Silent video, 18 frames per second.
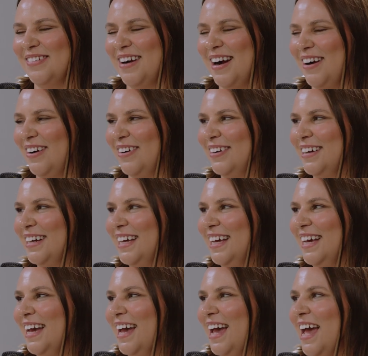Wow.
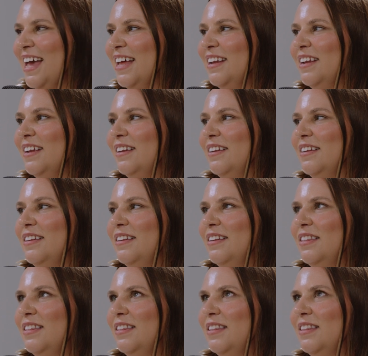And
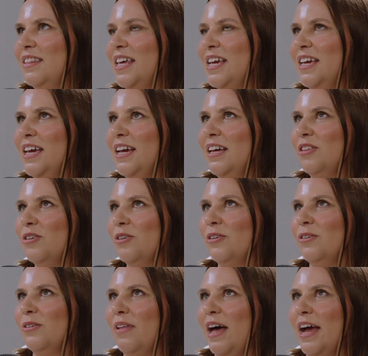thinking
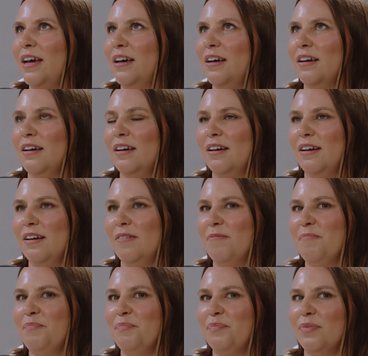through like
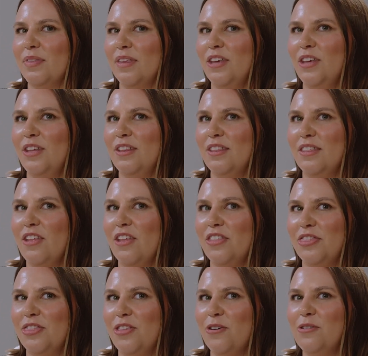
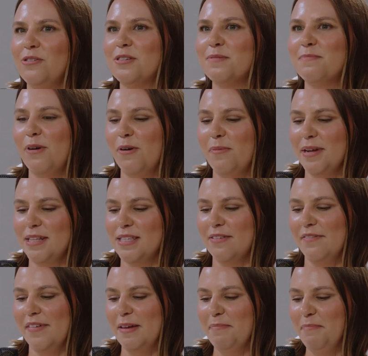those moments
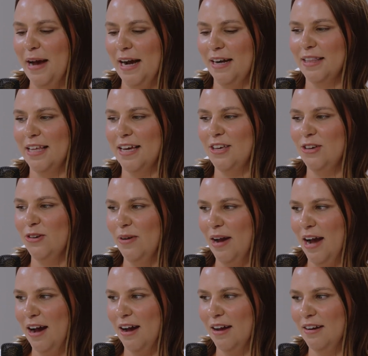of impact that you
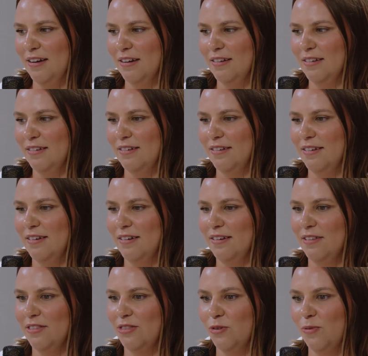had
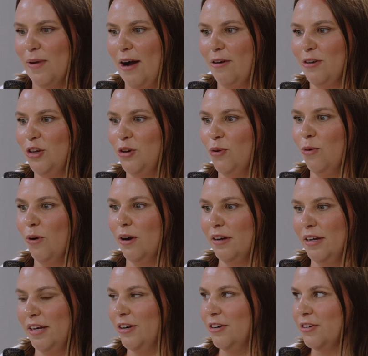throughout your
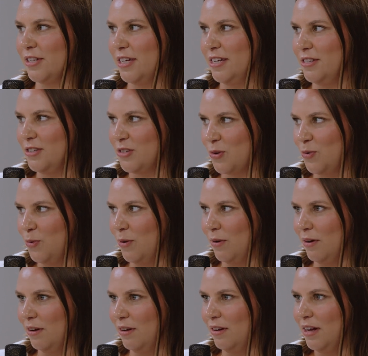years in
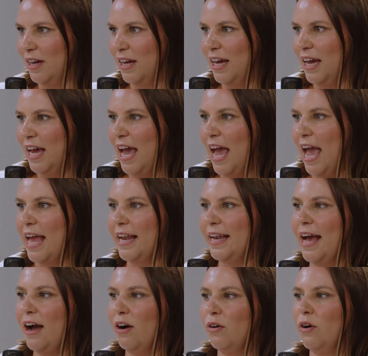school
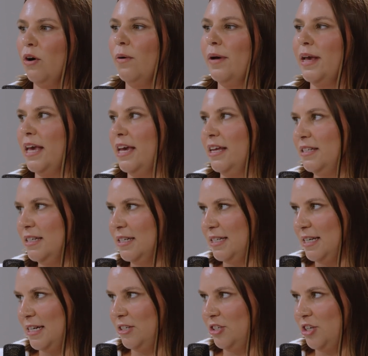and now going into
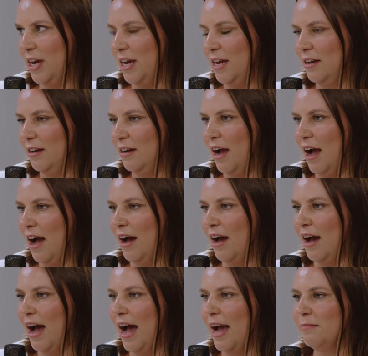teaching,
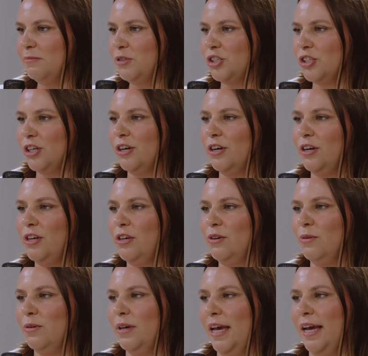I'm sure
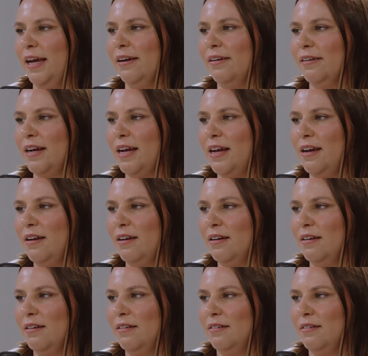you carried
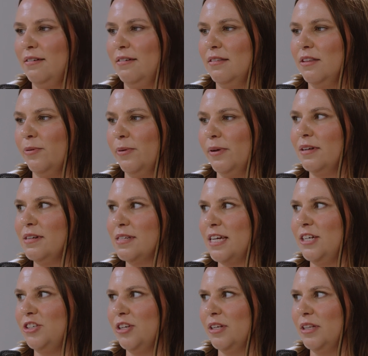the
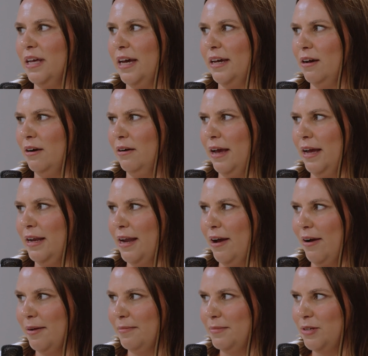realization like, okay,
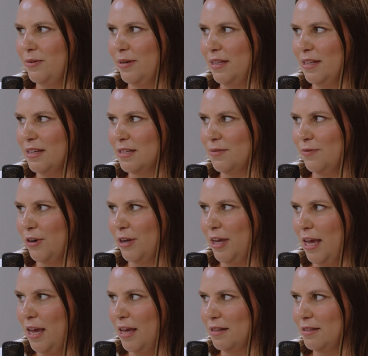now I'm doing this for
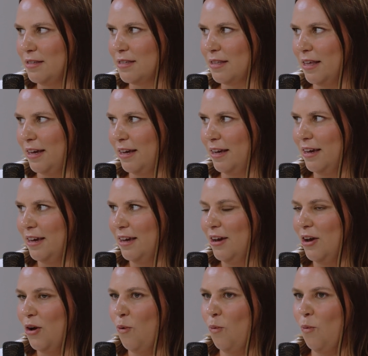kids. Like
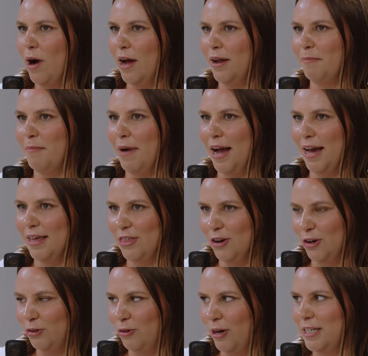what my
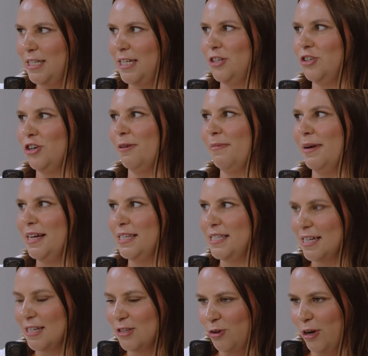3rd grade teacher, my
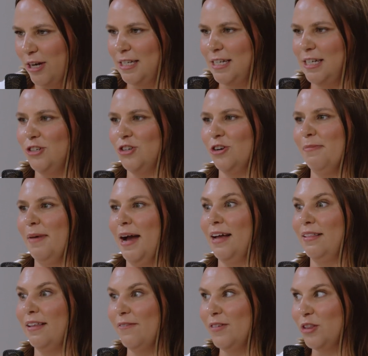6th grade teacher,
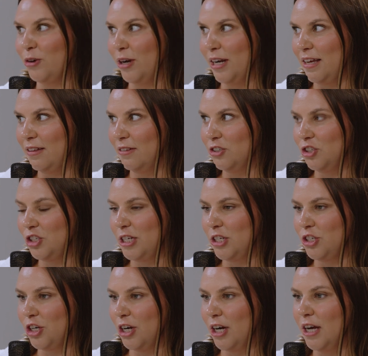my 11th grade English
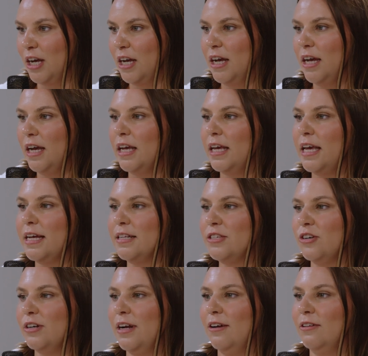teacher,
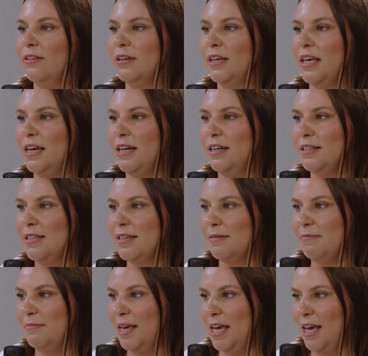kids are now looking
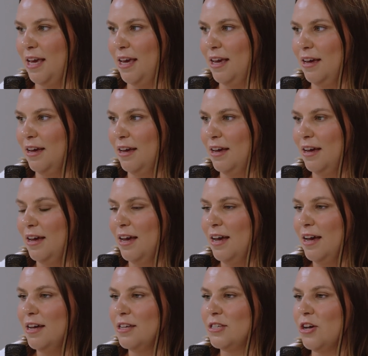to me.
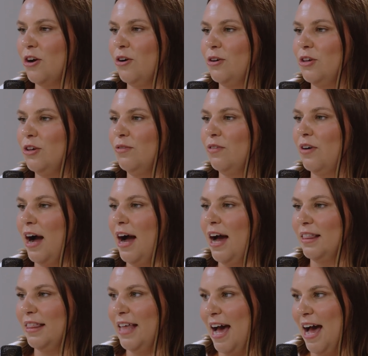So you've
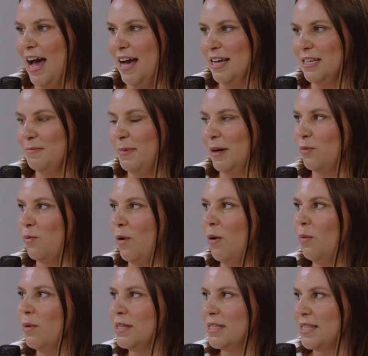got that aspect.
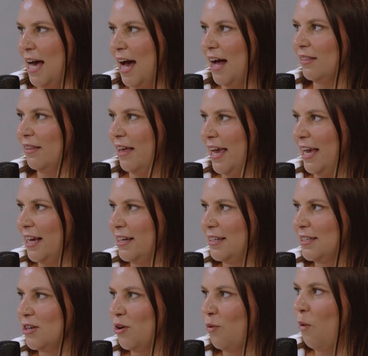What was that
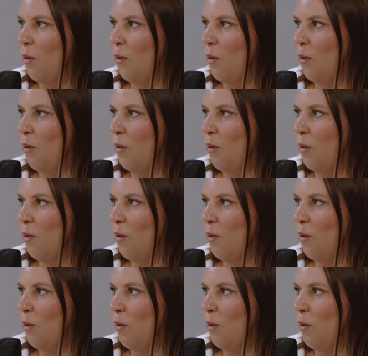like to